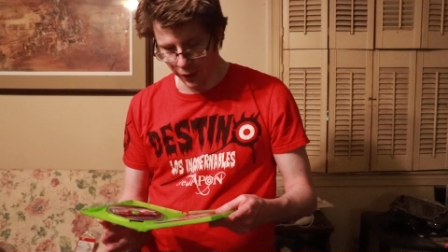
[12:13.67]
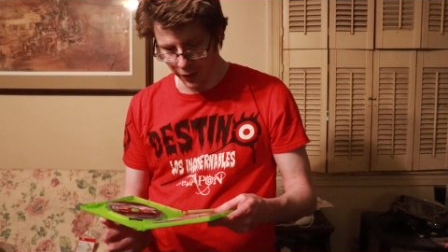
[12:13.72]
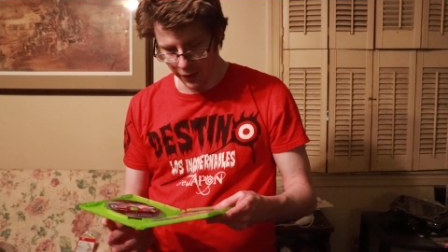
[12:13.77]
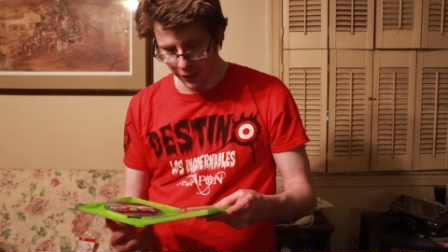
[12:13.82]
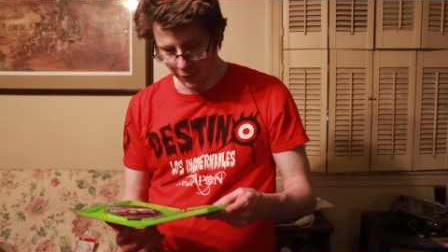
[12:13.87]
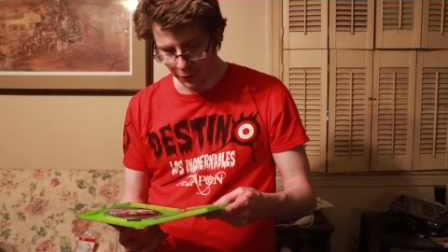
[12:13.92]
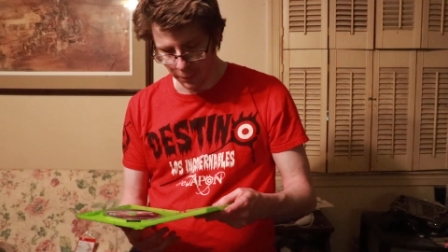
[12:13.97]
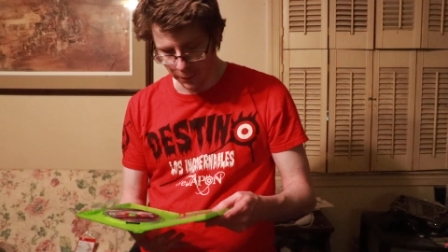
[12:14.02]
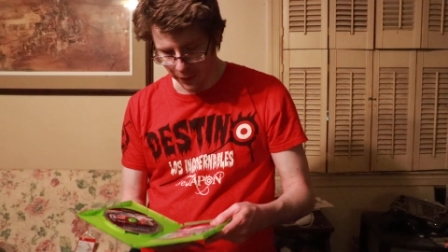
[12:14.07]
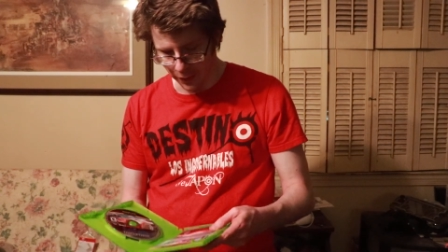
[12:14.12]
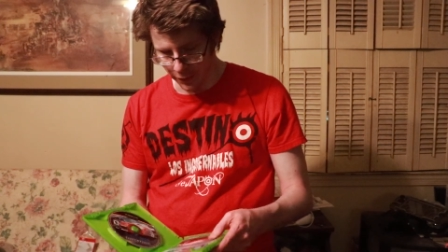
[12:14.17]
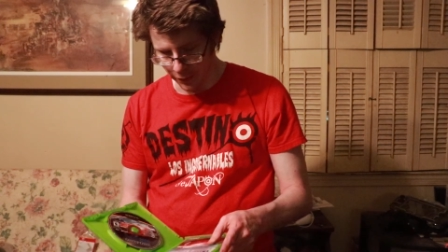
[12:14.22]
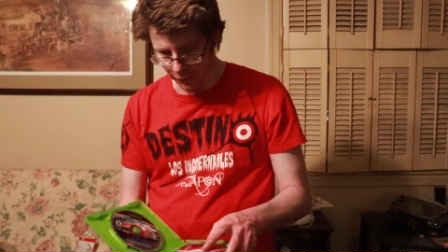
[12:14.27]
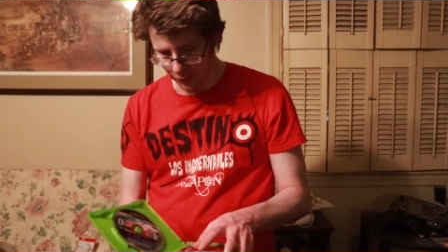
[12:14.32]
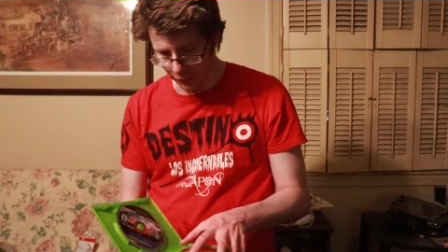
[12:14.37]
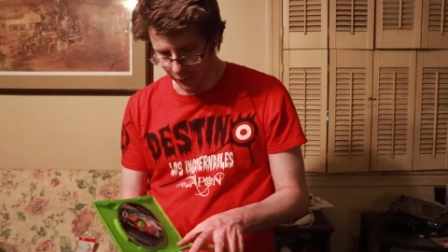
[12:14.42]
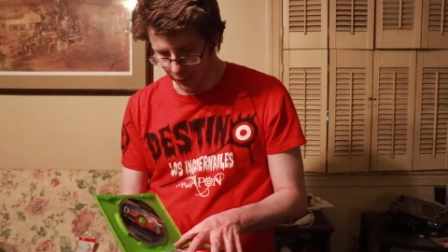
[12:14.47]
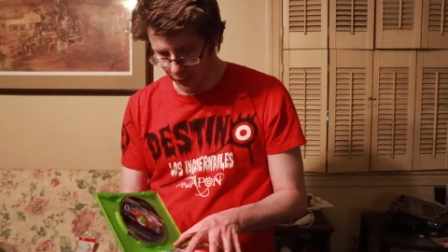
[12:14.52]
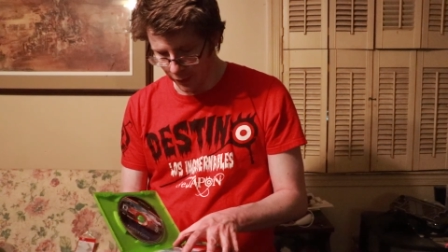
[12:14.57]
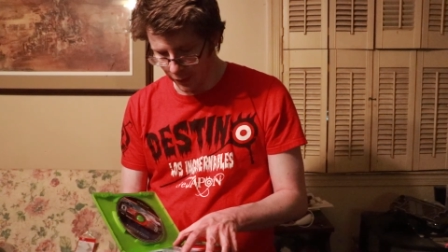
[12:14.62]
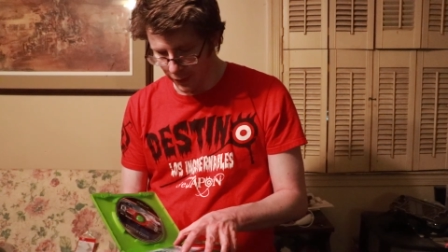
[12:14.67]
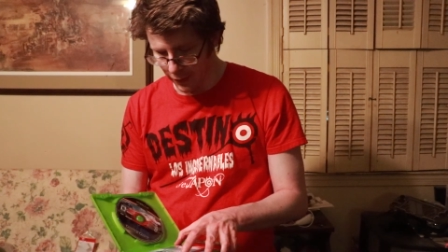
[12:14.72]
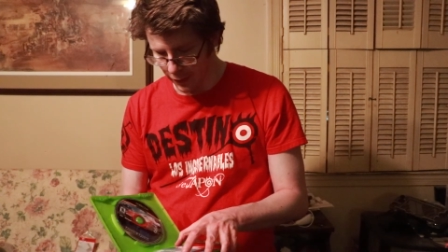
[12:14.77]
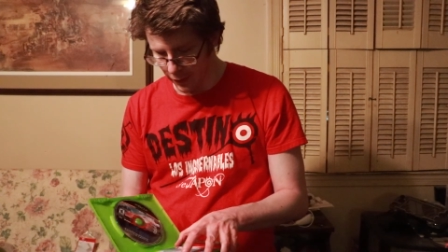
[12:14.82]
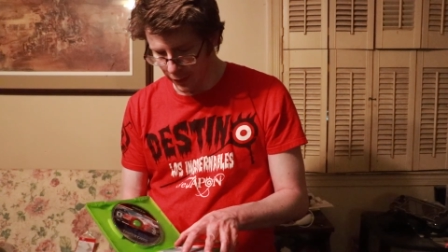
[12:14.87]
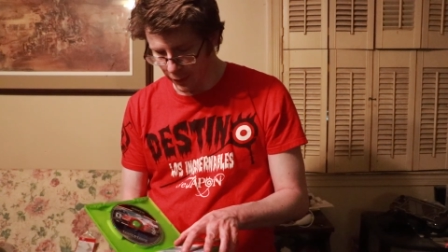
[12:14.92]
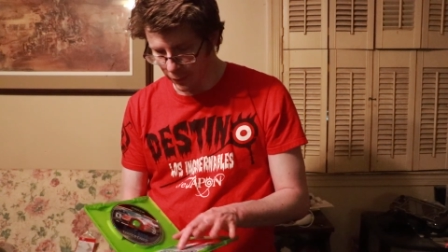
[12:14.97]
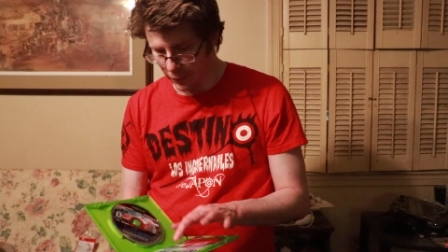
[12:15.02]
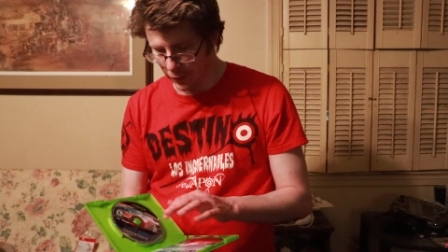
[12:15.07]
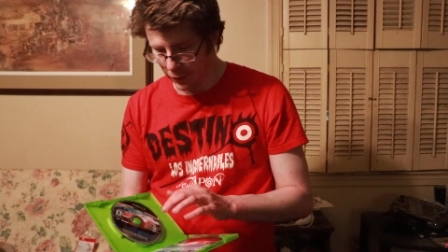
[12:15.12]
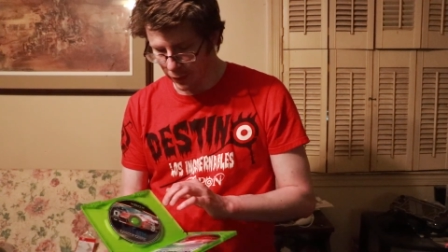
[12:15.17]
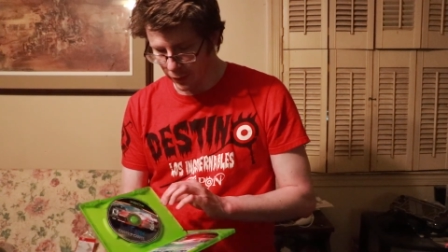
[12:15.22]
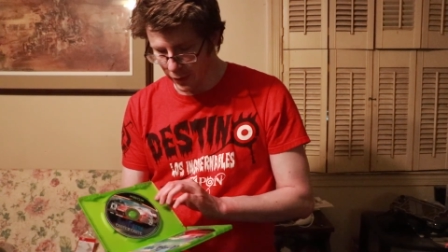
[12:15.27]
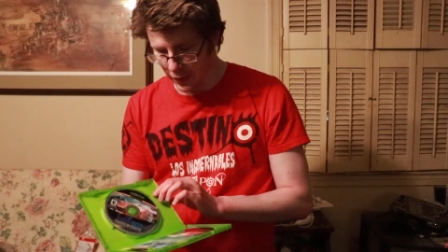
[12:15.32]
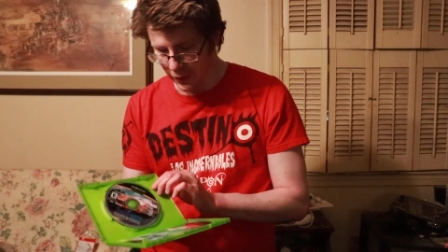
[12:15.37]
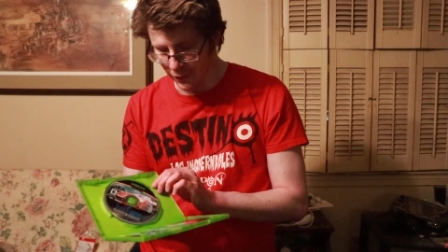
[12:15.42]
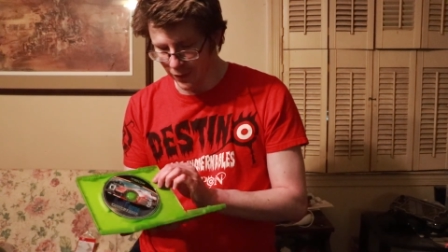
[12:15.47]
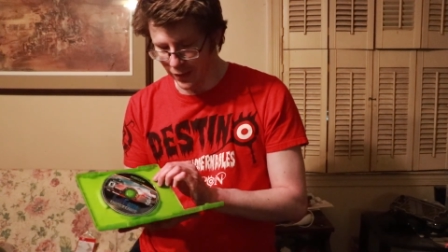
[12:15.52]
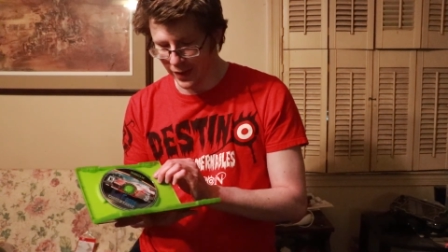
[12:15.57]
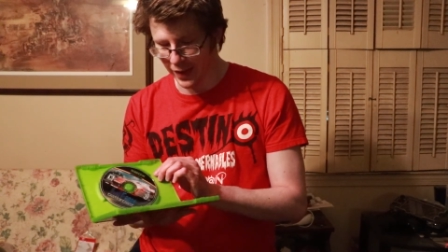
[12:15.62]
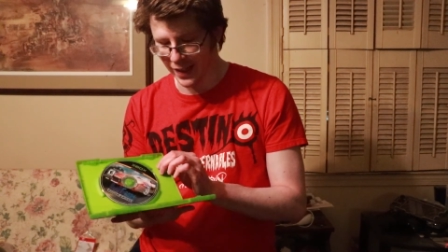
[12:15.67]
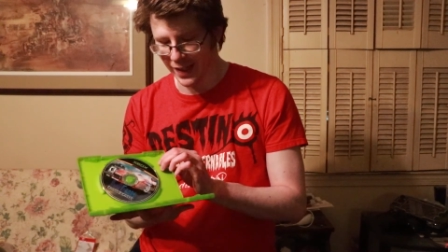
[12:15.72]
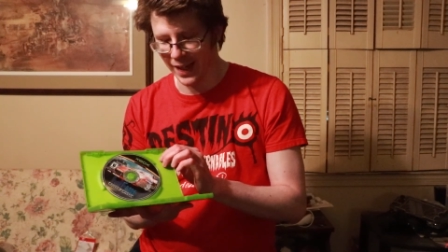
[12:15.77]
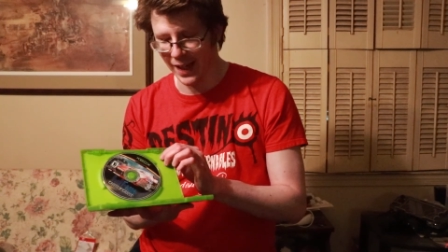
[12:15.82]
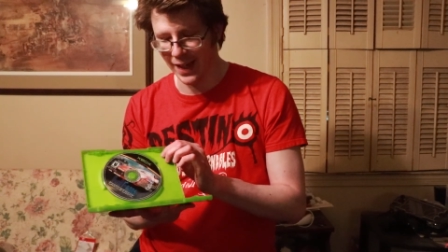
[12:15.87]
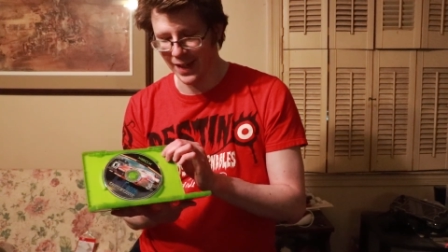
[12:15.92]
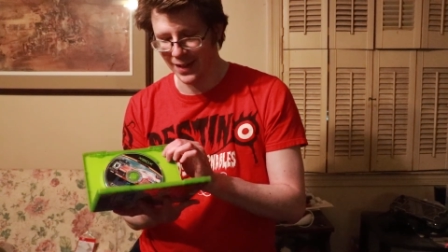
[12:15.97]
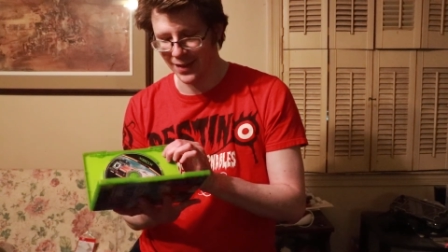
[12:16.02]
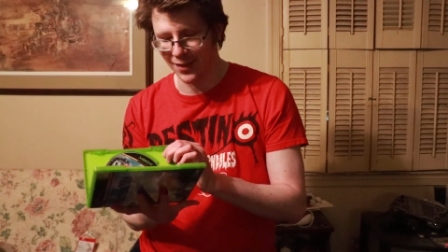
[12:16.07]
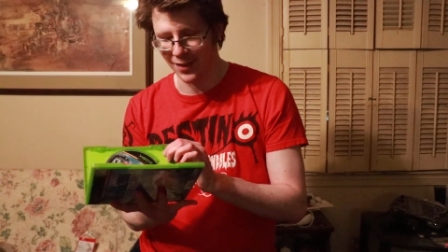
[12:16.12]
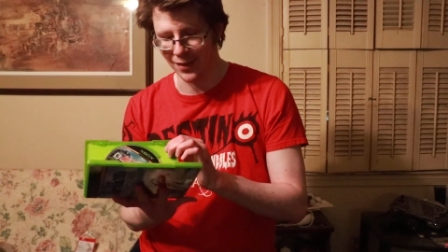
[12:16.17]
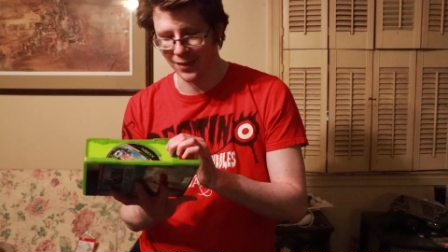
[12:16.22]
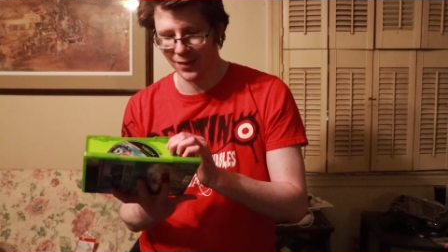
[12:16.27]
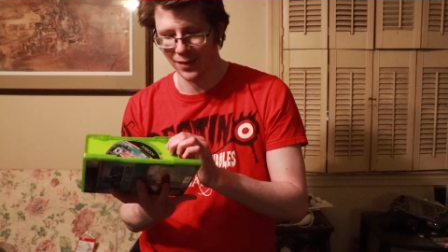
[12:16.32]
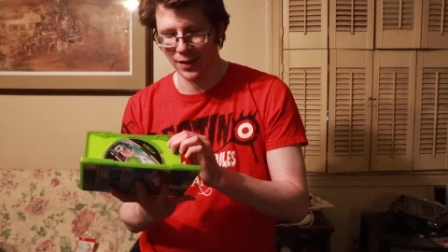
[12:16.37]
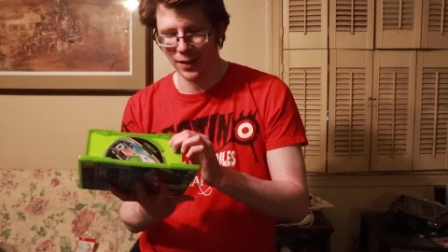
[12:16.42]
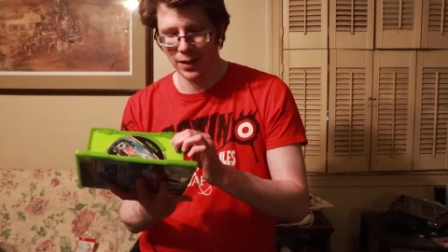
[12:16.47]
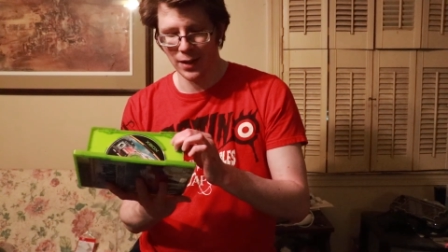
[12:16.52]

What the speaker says: these, because even the cases,